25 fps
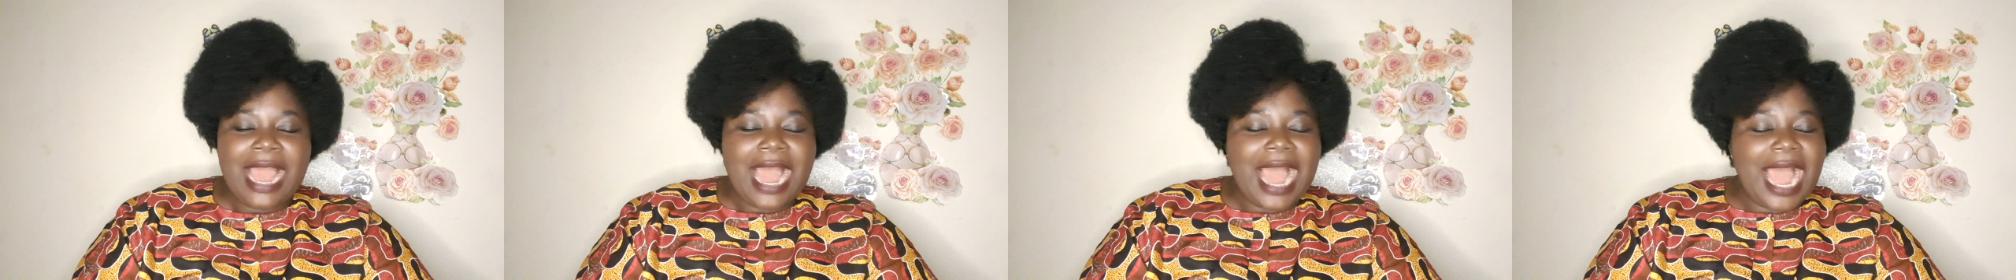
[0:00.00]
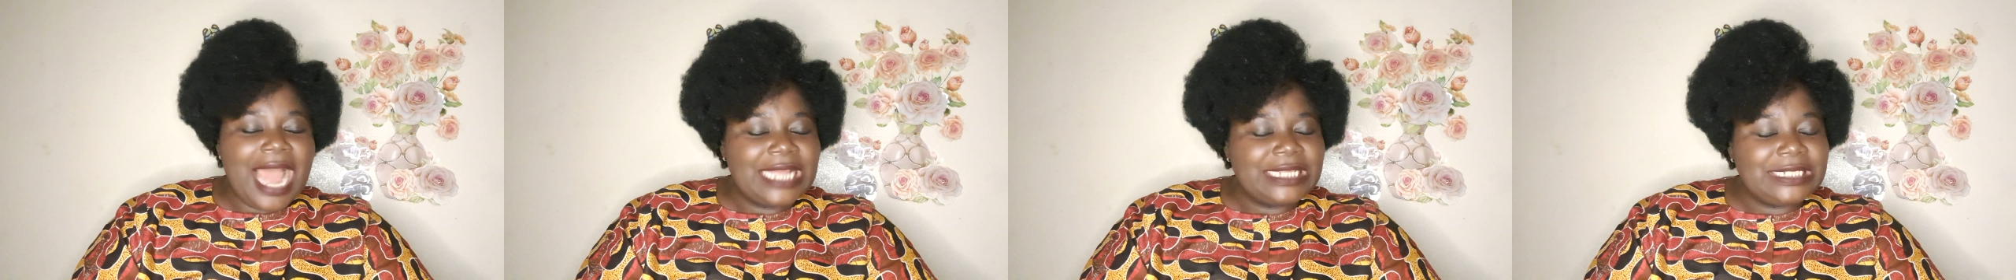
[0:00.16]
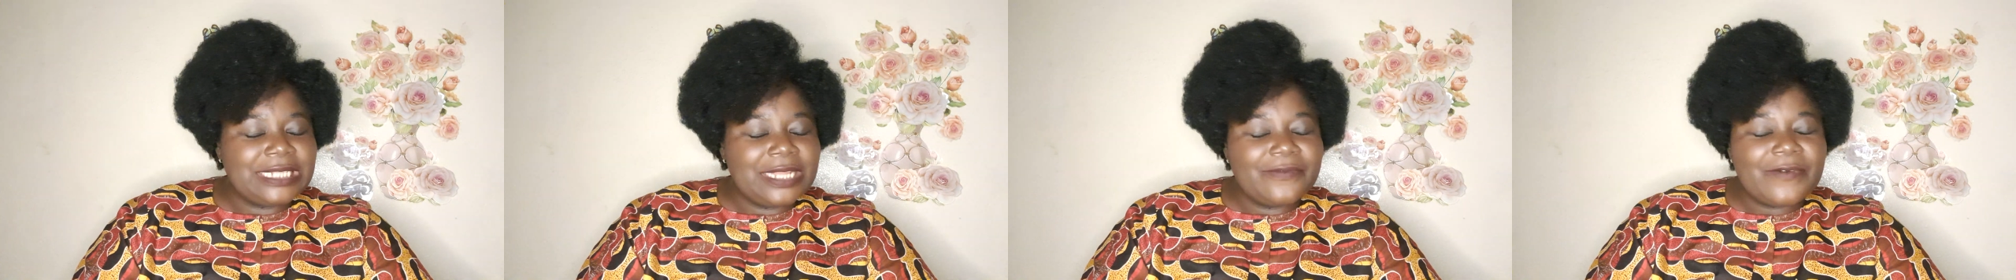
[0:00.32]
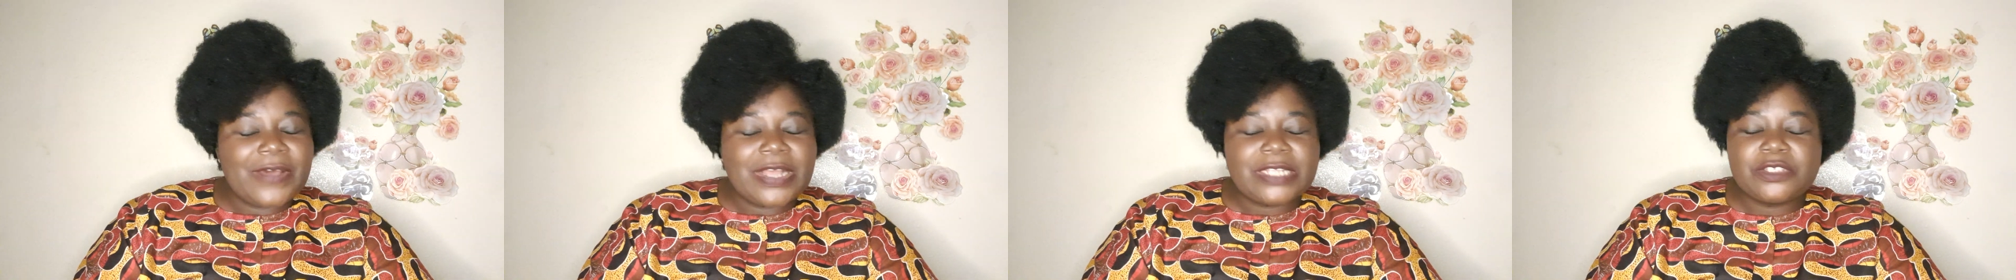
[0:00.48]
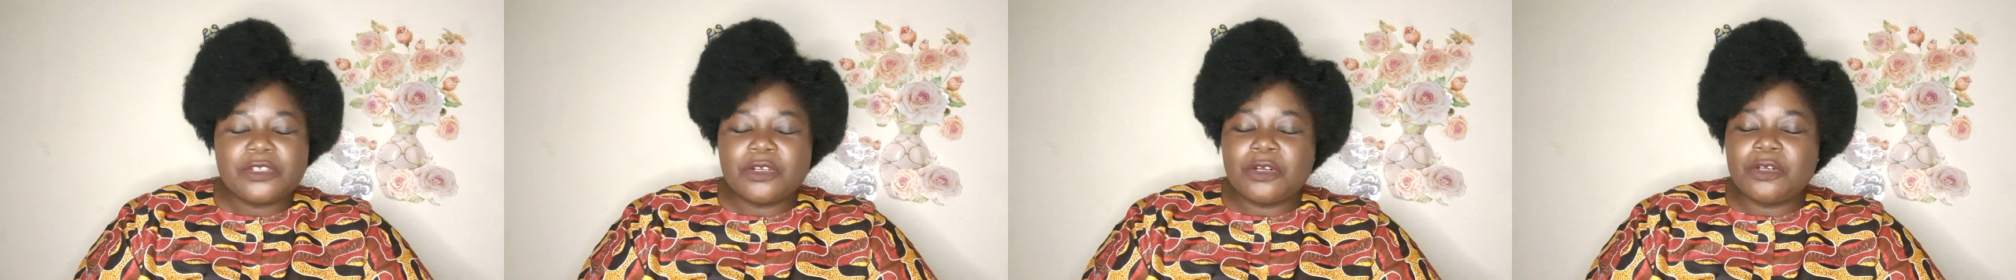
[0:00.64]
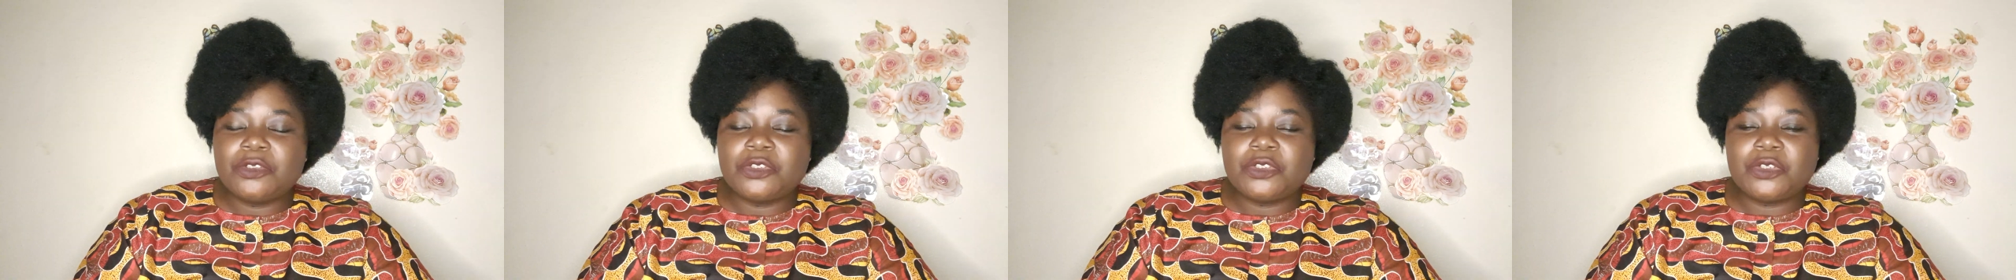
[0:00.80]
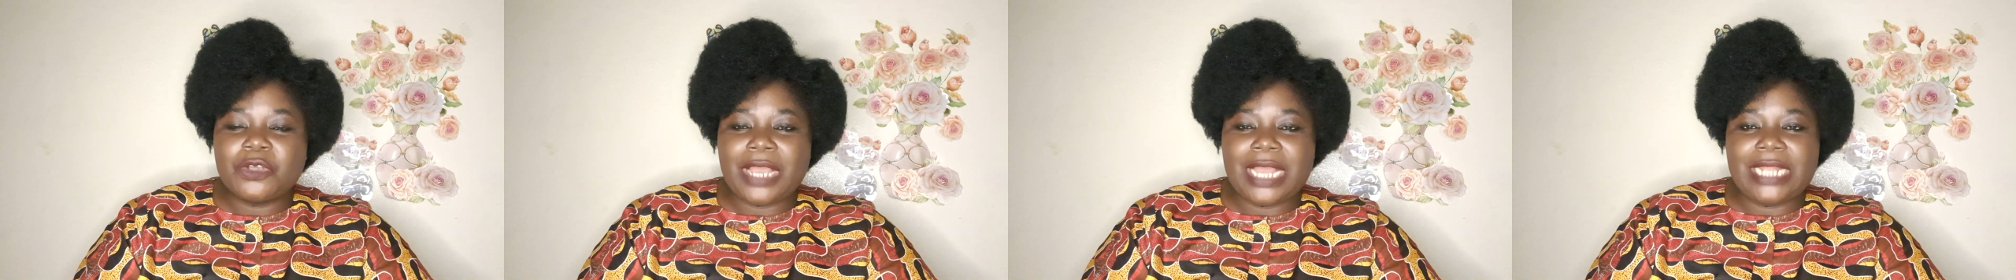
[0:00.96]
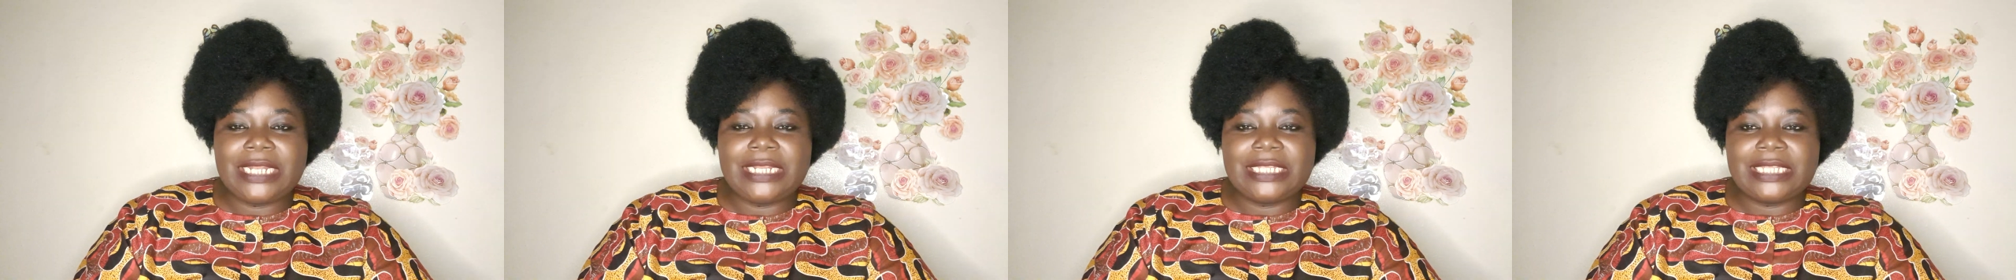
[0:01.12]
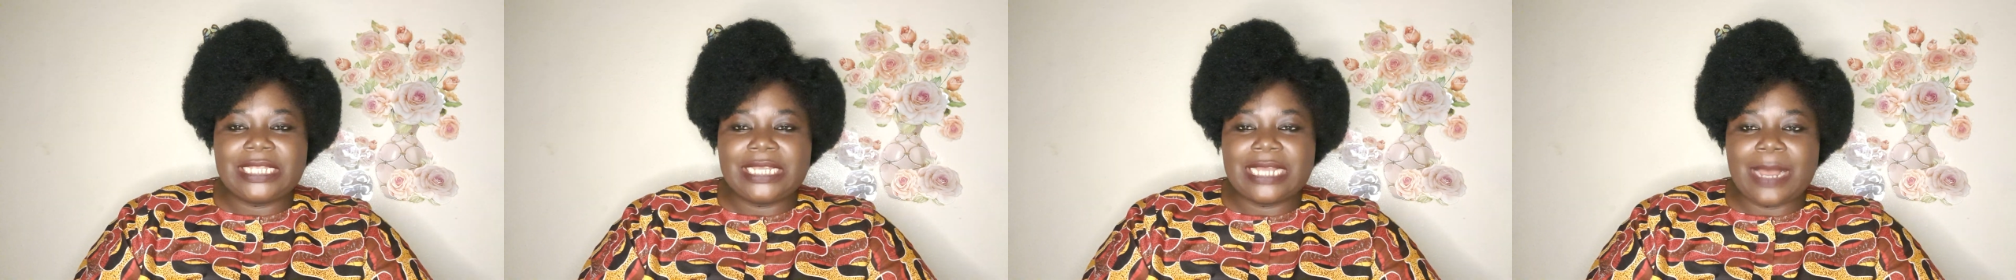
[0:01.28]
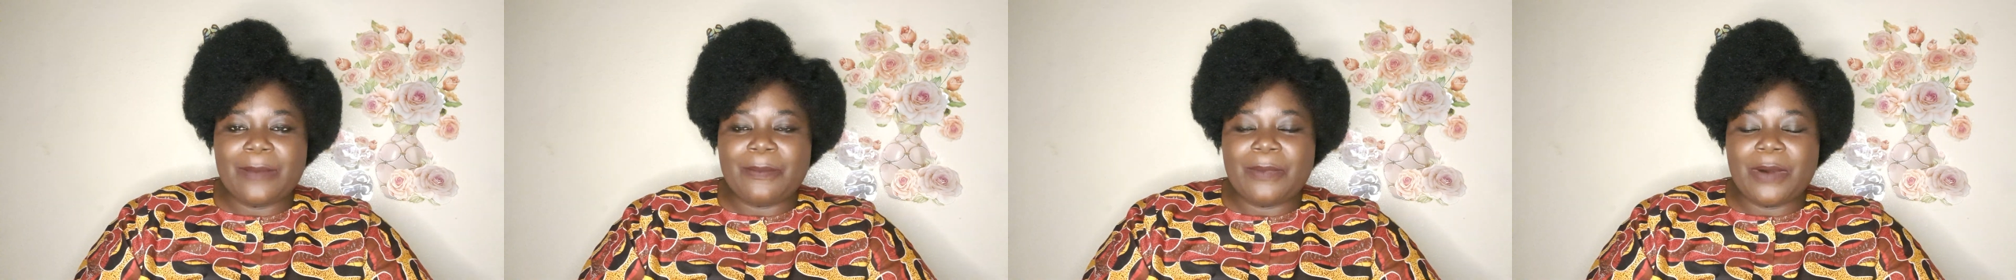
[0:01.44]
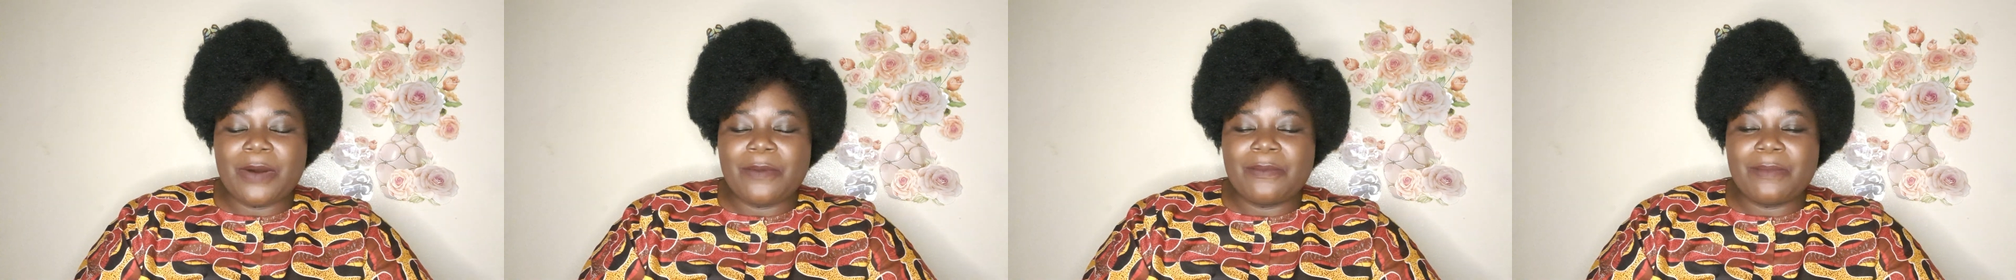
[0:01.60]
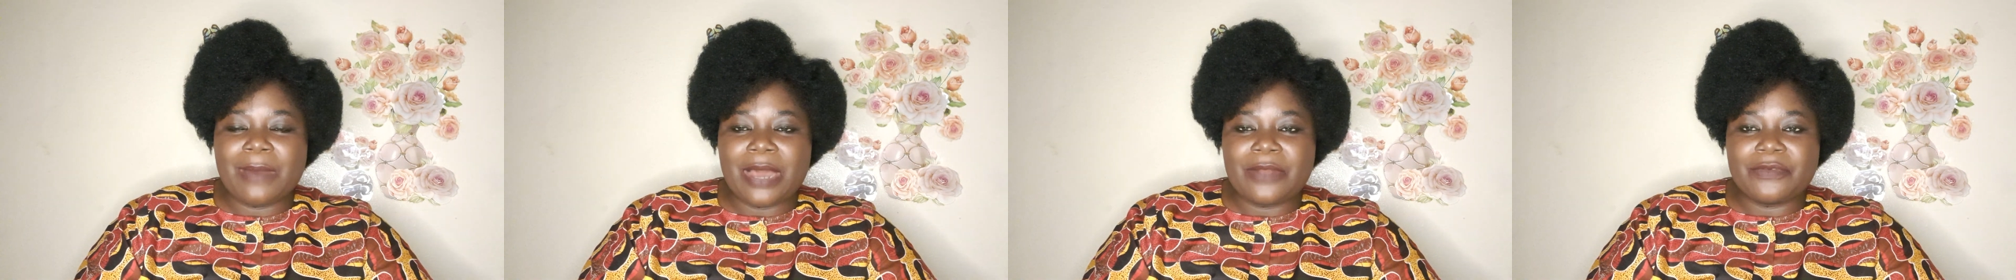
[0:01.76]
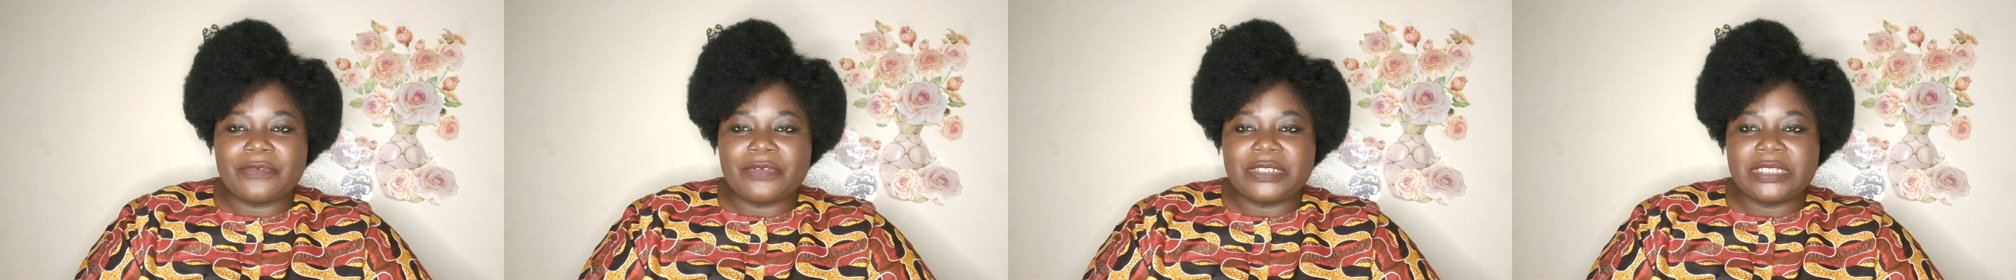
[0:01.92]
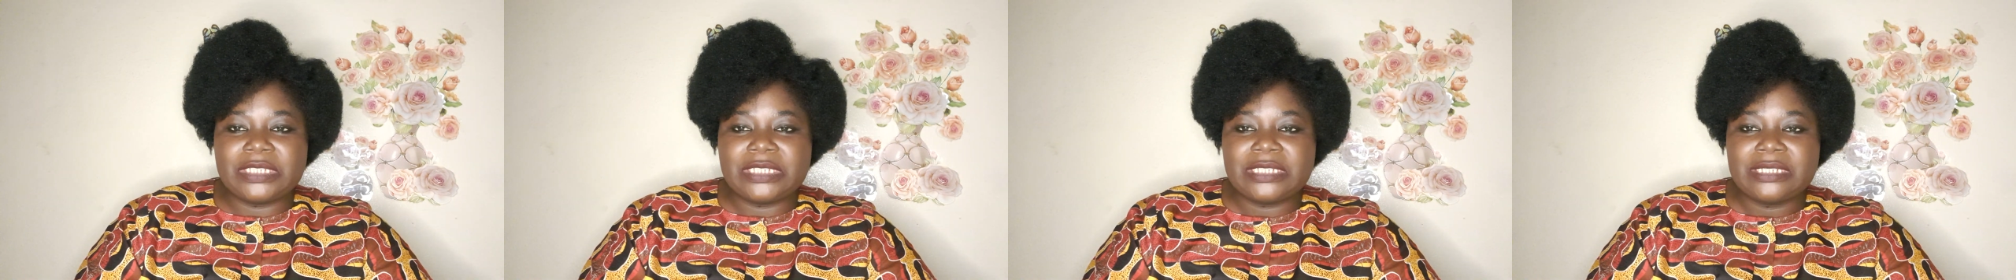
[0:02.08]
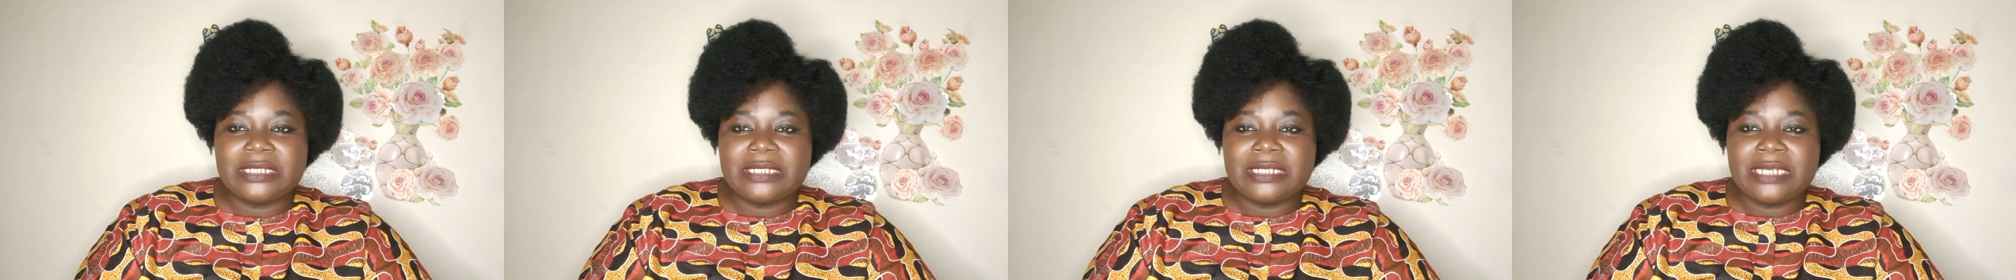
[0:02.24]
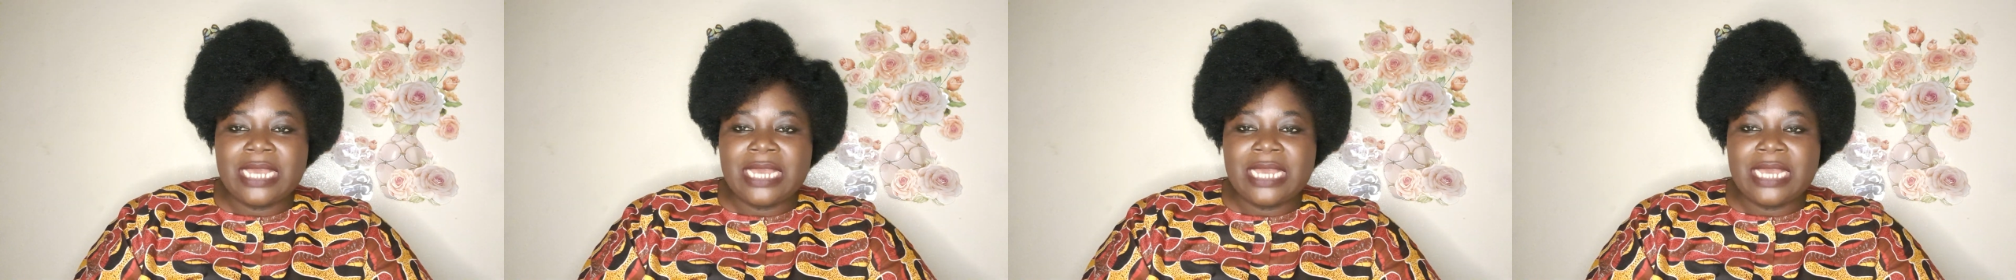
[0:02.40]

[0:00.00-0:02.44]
I never told you anything about marriage.